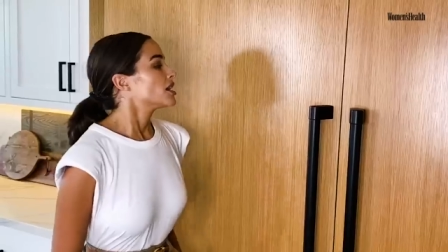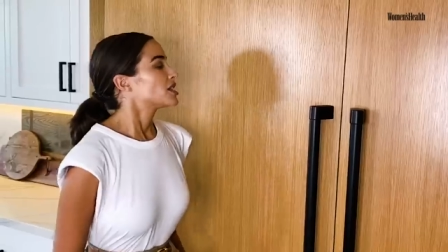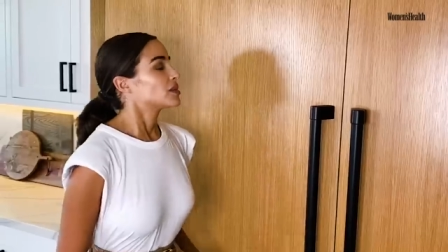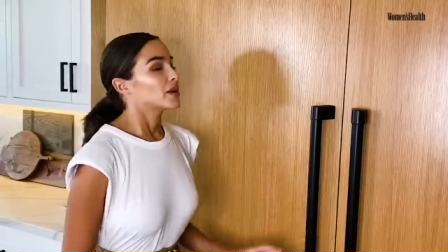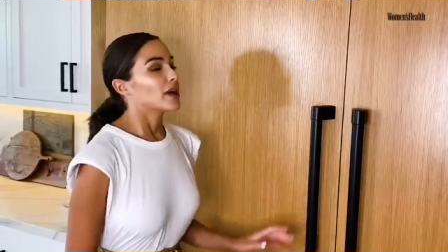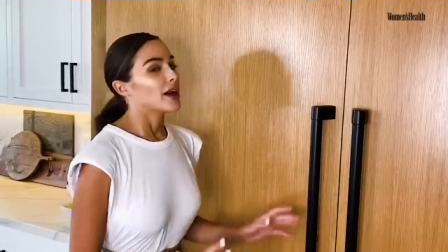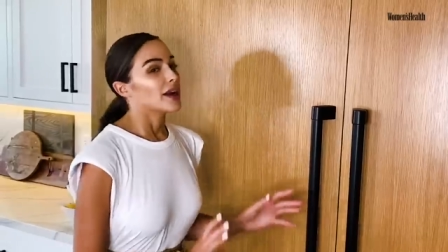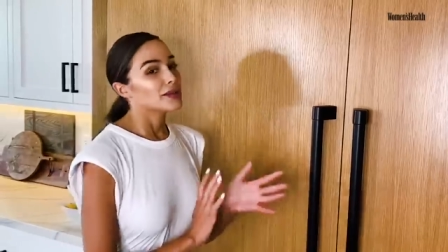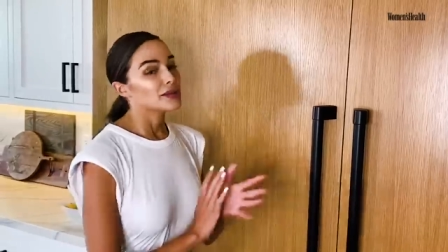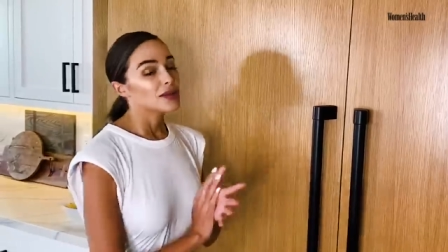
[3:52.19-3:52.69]

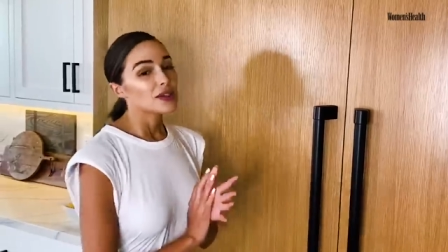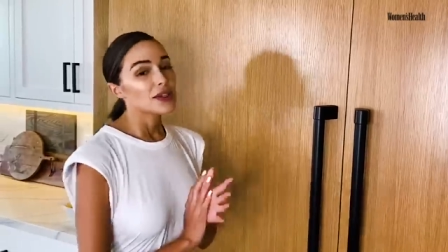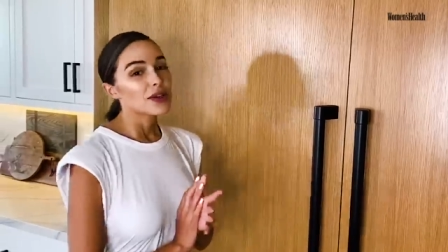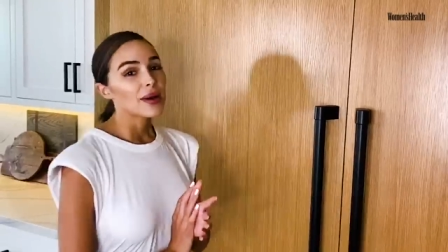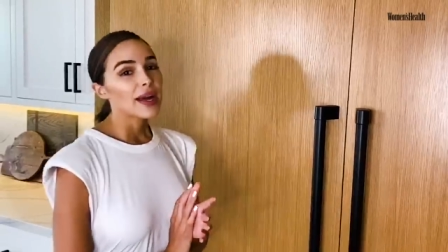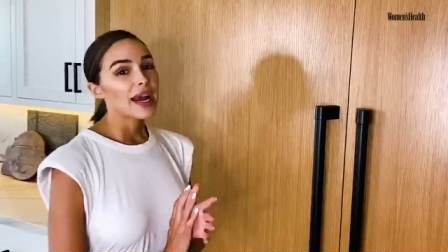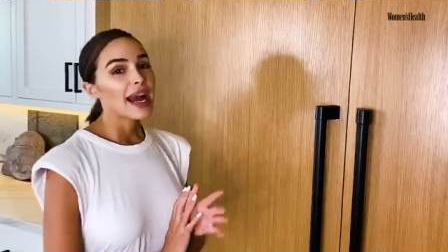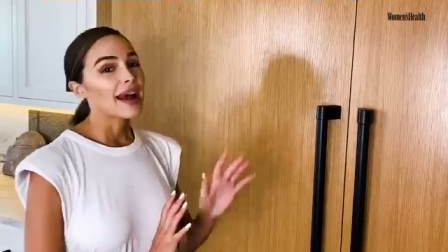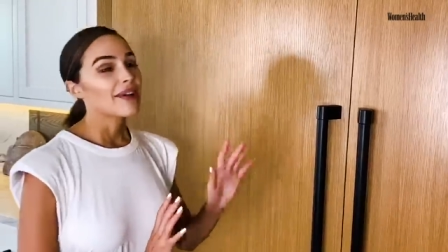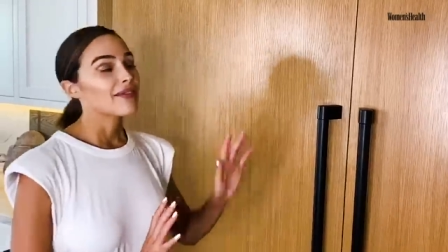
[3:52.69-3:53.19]
To be honest with
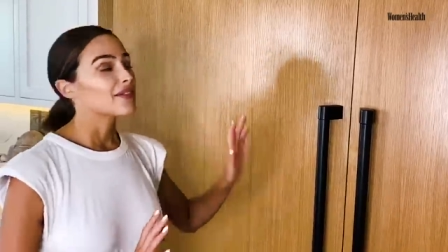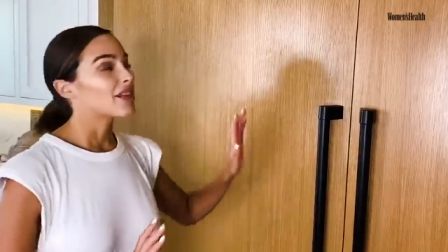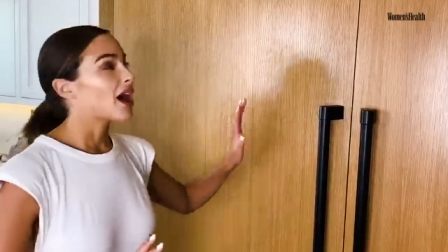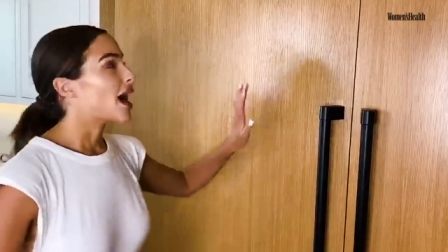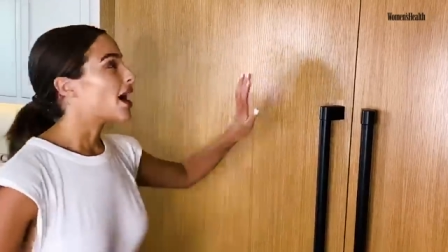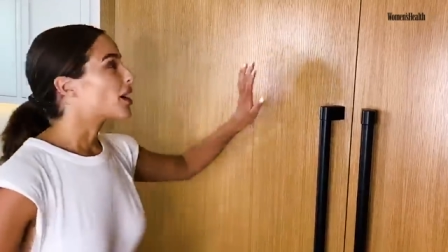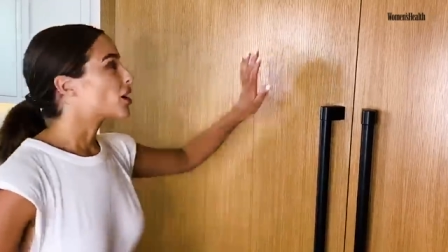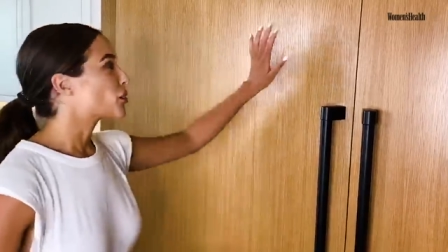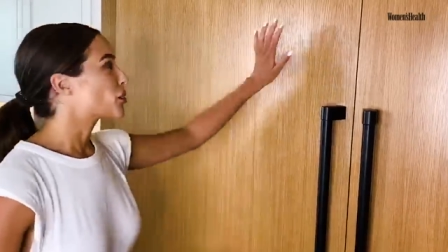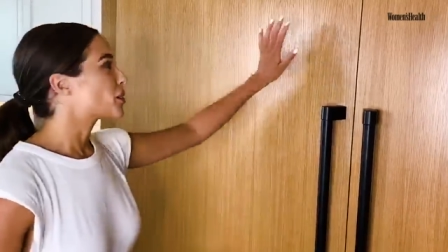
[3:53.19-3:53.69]
you, I have
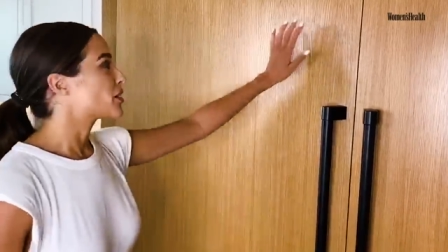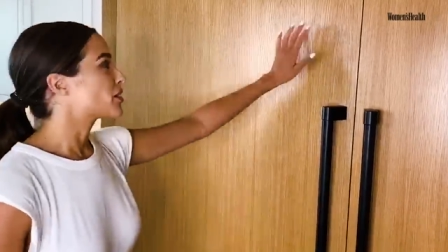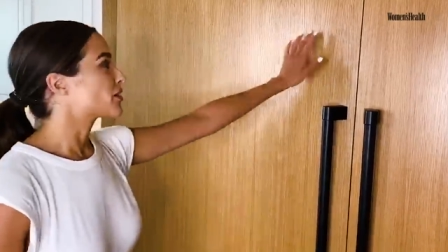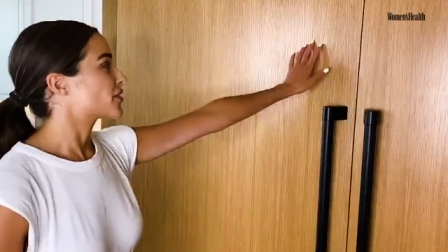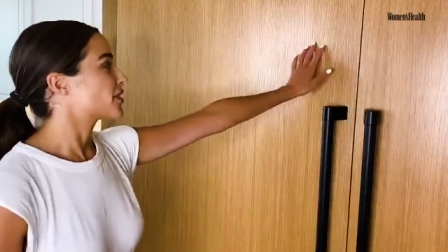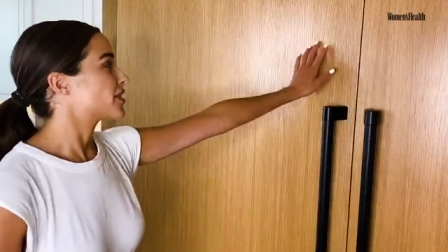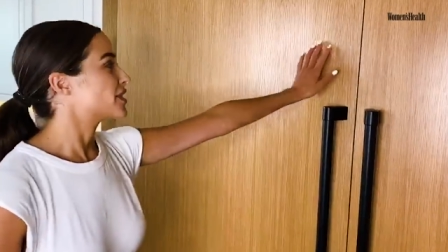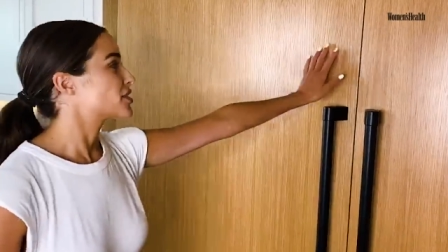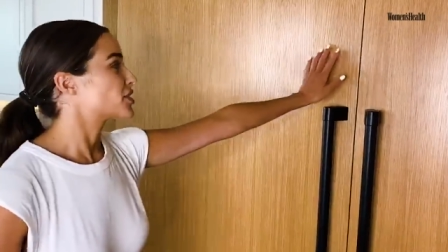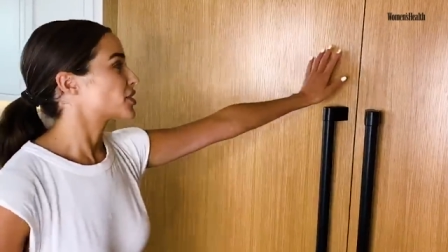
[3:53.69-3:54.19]
not opened the
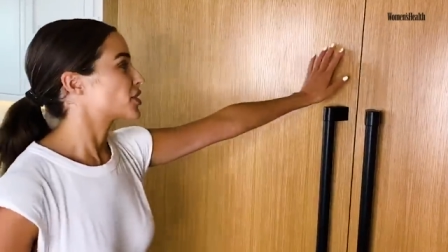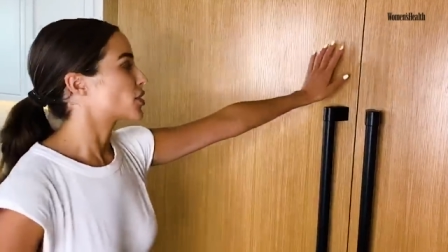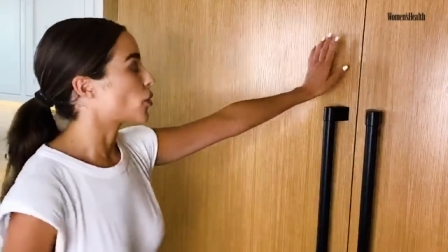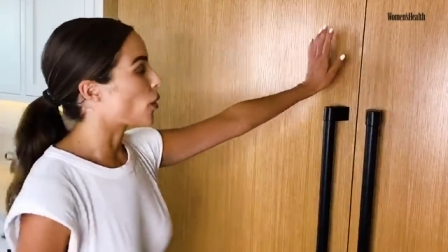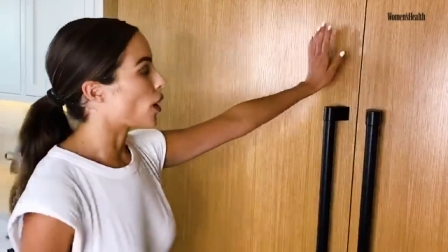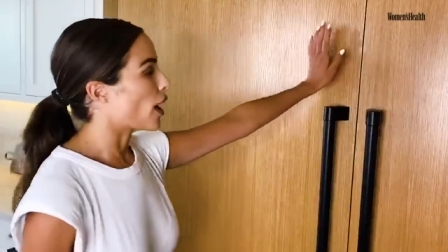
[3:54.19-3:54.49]
freezer in a